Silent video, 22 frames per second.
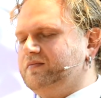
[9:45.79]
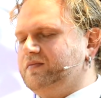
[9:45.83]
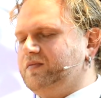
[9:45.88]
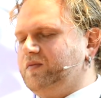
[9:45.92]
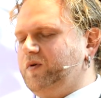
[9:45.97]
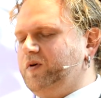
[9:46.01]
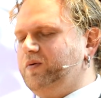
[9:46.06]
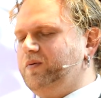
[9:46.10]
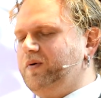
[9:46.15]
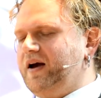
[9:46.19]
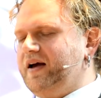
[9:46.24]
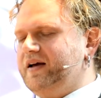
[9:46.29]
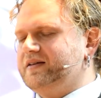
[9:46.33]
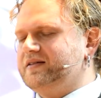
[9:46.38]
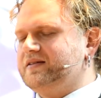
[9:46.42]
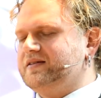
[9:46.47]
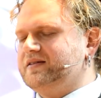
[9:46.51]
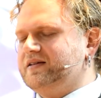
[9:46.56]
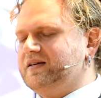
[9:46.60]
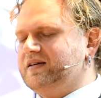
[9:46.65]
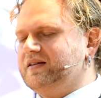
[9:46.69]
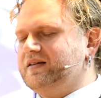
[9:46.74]
we
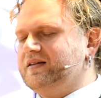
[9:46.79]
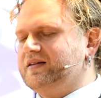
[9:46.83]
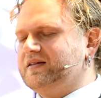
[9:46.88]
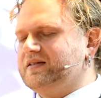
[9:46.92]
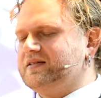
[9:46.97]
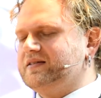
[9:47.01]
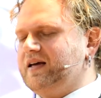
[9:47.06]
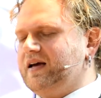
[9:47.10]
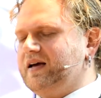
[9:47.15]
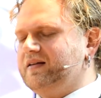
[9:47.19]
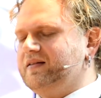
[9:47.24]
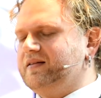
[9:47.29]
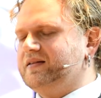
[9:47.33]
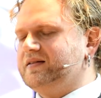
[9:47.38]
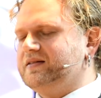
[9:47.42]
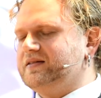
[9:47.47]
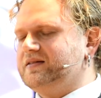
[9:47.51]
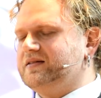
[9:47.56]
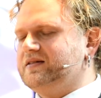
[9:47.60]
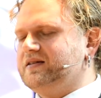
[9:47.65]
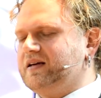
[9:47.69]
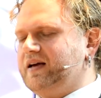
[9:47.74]
rest in this
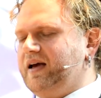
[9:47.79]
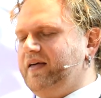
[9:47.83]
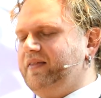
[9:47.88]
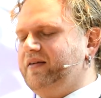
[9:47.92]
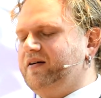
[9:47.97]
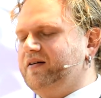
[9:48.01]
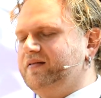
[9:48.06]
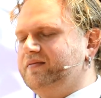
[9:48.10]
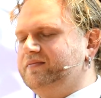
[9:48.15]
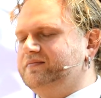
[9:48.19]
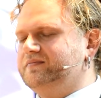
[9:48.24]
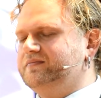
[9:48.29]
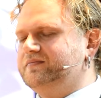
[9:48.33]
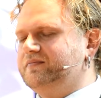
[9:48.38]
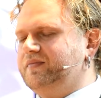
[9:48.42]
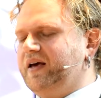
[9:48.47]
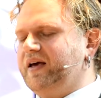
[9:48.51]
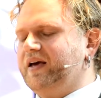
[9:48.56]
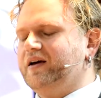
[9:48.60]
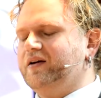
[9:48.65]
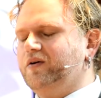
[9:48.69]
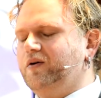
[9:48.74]
silence together.
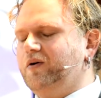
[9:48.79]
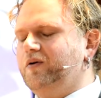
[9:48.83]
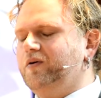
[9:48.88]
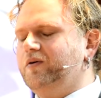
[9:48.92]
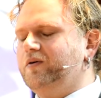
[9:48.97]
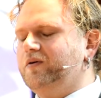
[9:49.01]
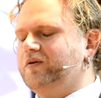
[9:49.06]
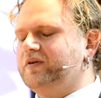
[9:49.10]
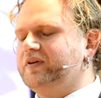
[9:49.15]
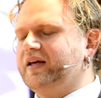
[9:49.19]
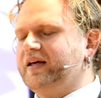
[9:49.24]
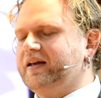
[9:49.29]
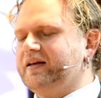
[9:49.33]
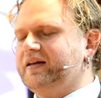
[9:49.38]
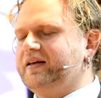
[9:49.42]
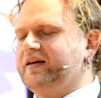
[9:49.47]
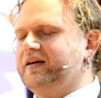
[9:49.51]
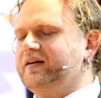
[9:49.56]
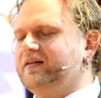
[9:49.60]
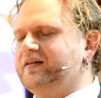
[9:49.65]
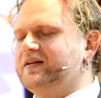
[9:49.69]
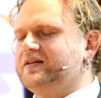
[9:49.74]
May it hold and
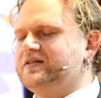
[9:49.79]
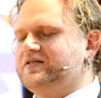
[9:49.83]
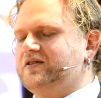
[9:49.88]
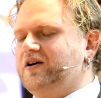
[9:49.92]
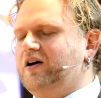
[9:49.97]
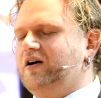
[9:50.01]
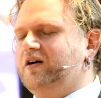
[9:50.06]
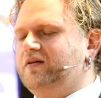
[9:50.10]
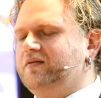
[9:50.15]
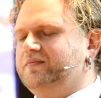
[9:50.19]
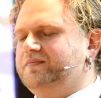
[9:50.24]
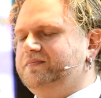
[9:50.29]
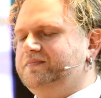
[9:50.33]
heal us all.